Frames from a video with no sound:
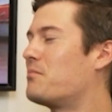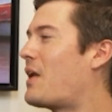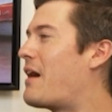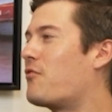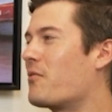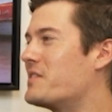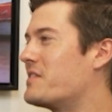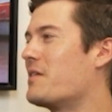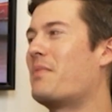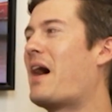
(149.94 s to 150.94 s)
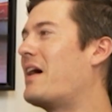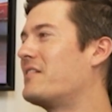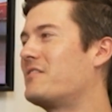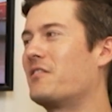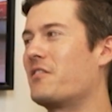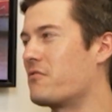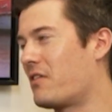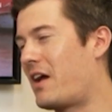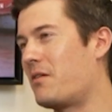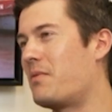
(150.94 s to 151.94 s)
platform isn't the best or your
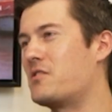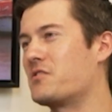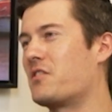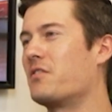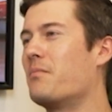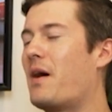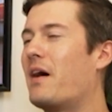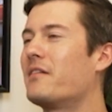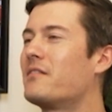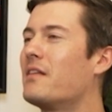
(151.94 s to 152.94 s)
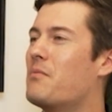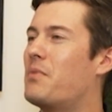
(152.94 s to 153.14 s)
landing pages aren't the best?